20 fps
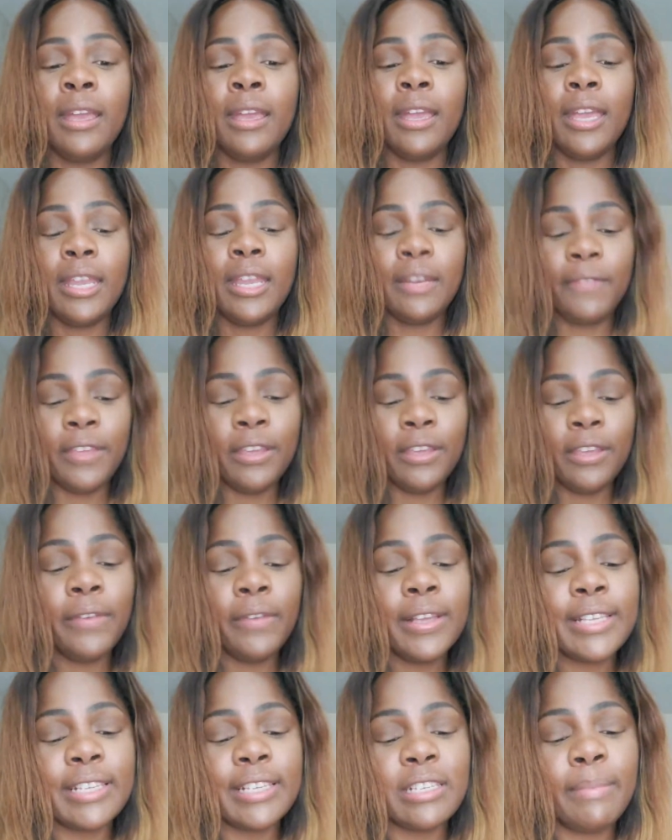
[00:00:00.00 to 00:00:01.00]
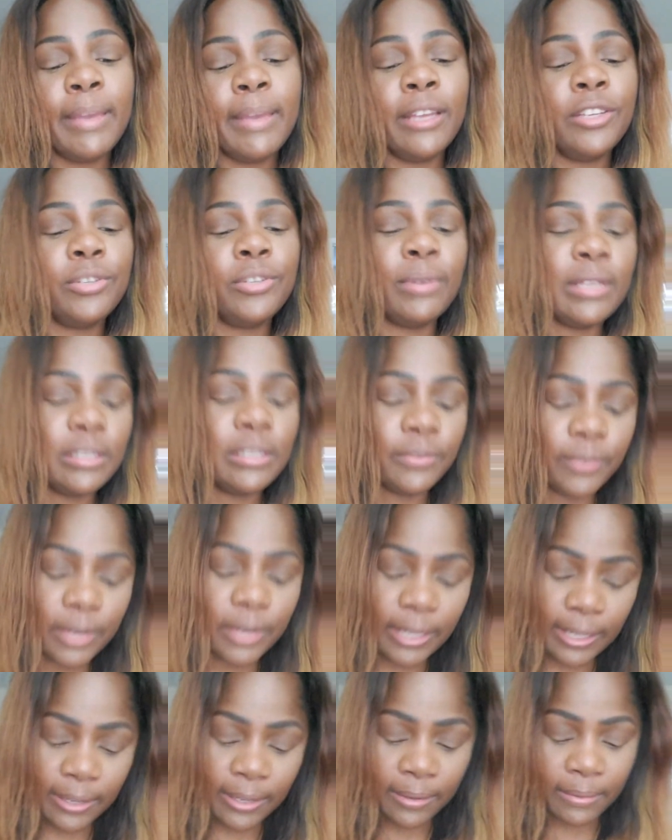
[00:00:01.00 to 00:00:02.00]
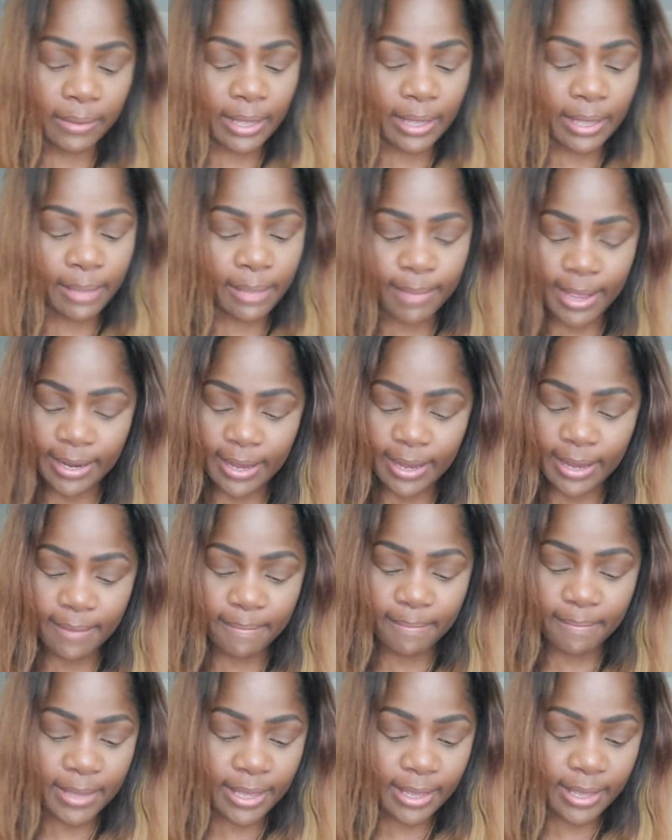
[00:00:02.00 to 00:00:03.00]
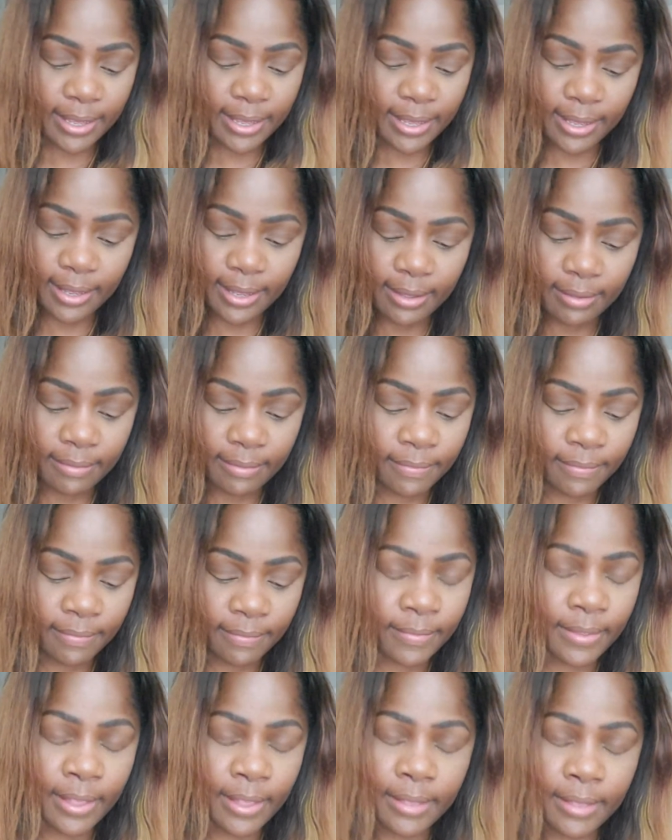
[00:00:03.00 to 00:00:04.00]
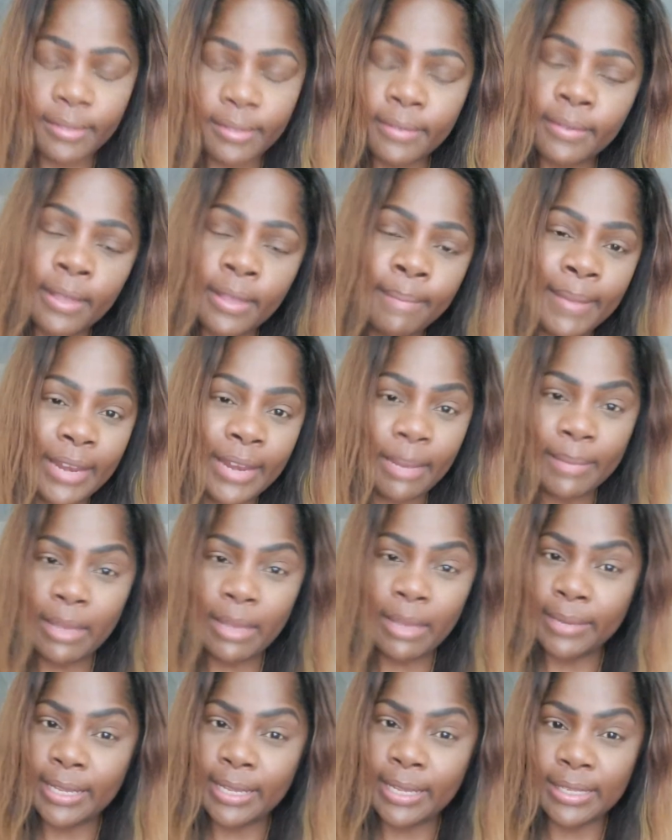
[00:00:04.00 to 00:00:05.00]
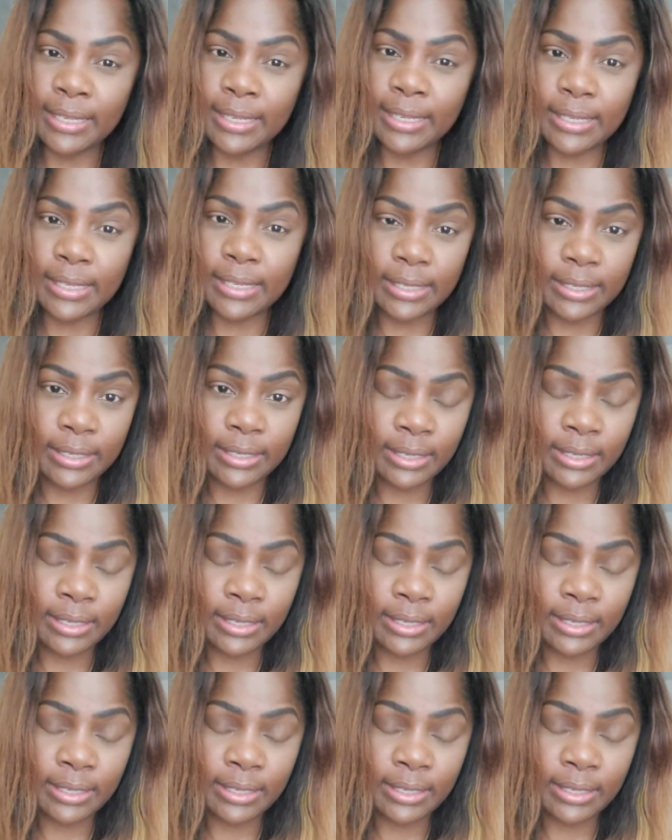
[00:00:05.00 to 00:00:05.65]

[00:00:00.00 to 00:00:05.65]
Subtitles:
And if the universe has to make a choice for you, it may not be. It may not be a pleasant lesson.